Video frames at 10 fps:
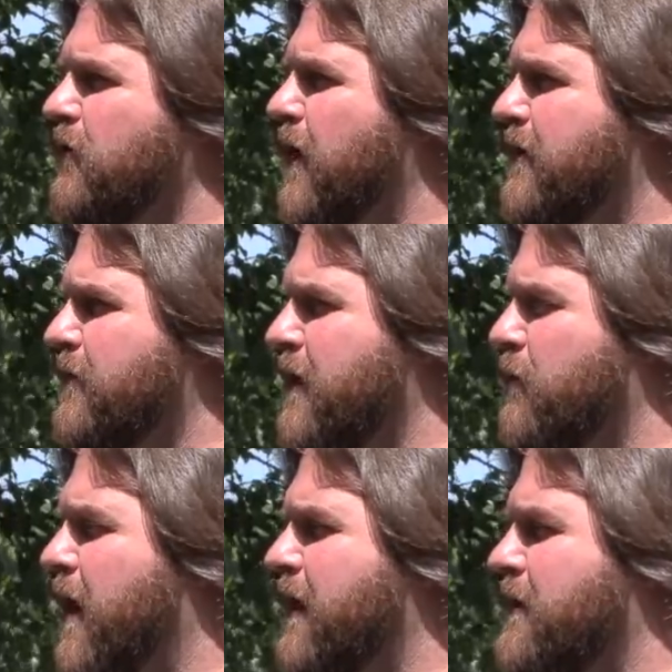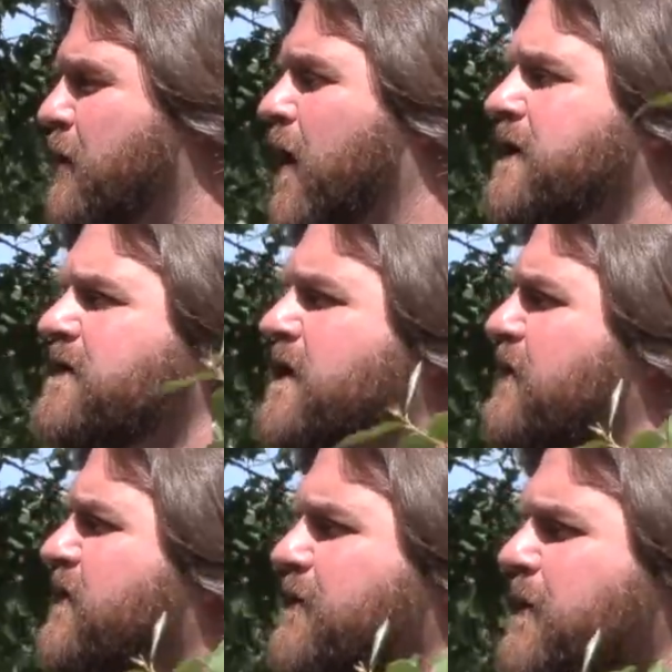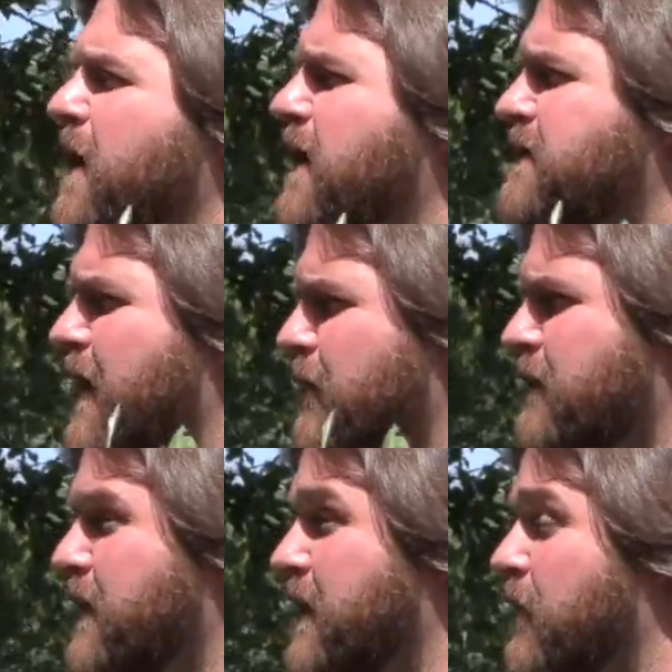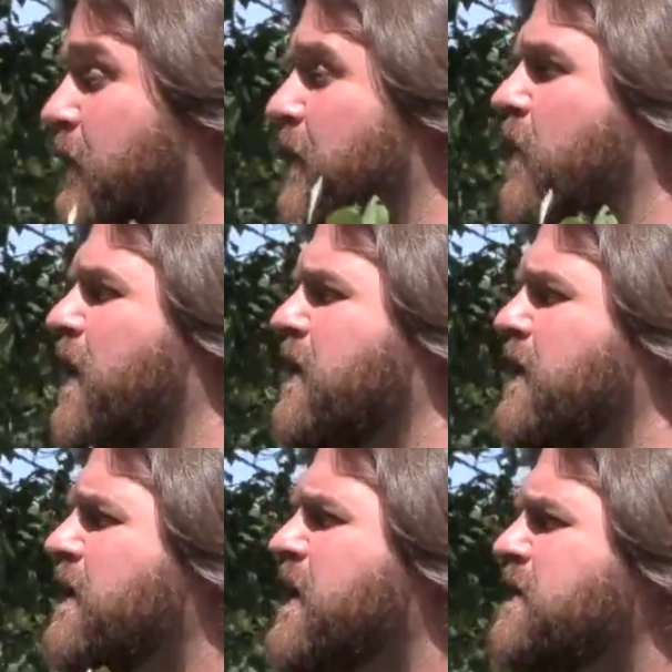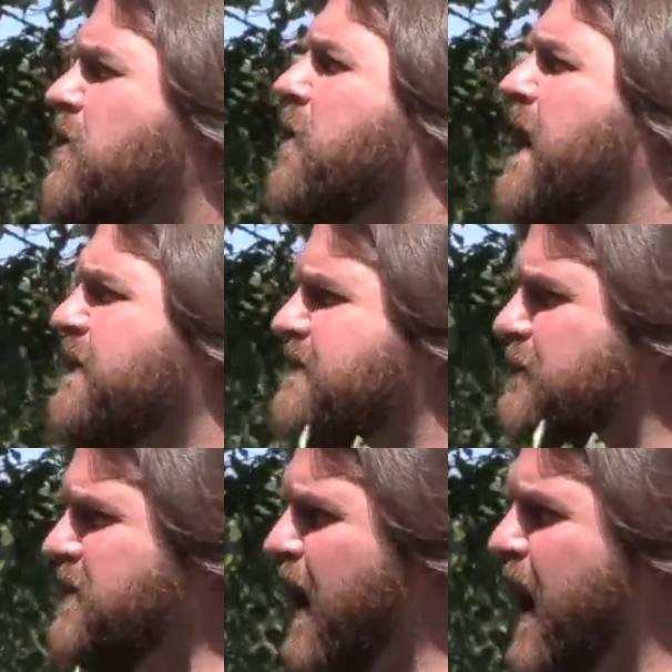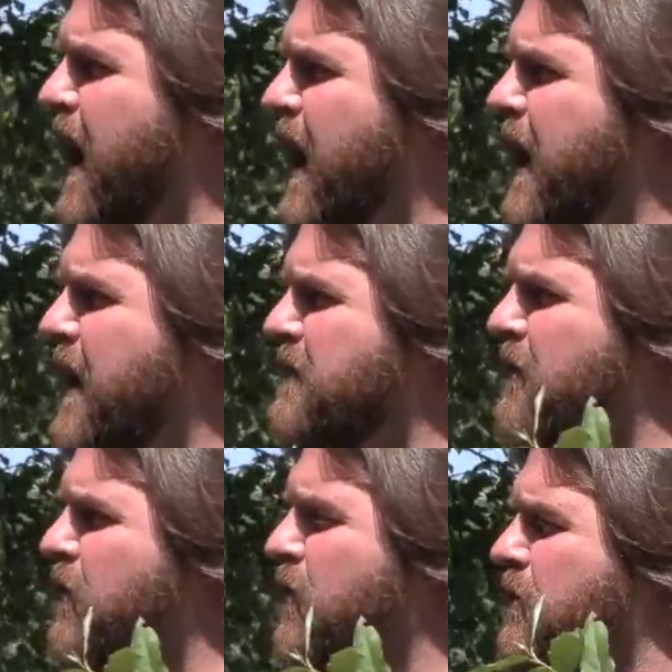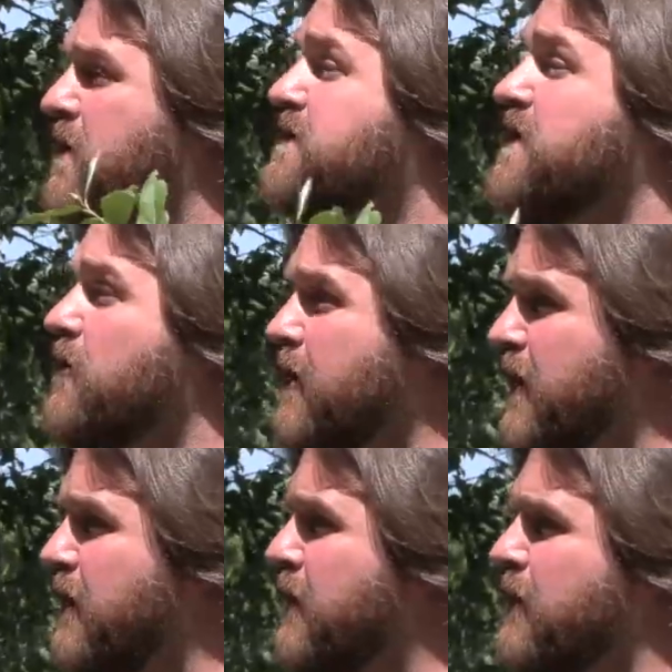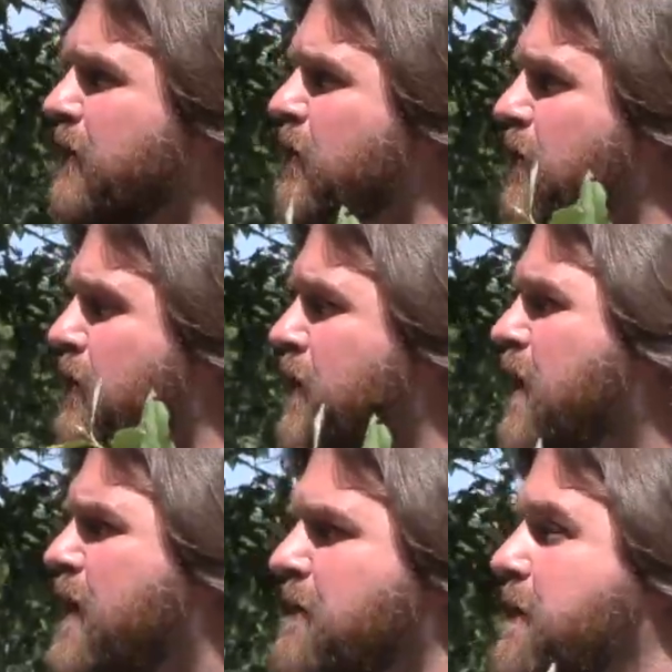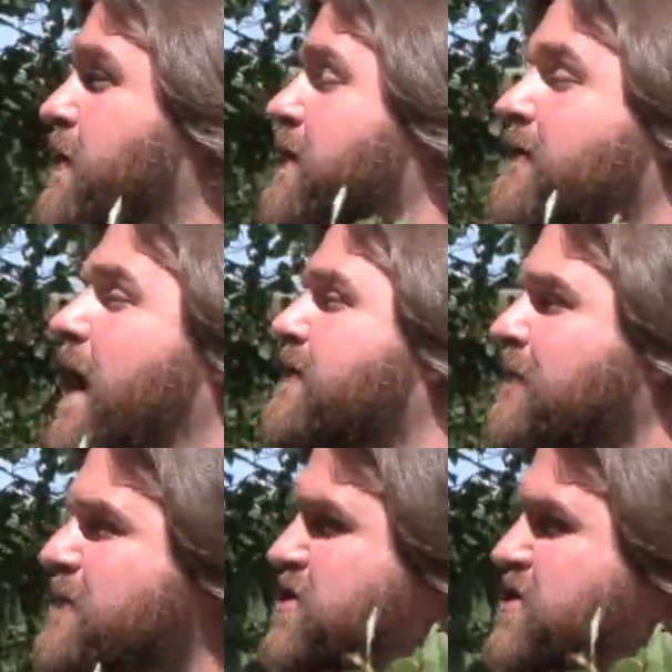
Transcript: know, whether they want to give something monetarily, or they want to donate some time or material, or maybe they've got some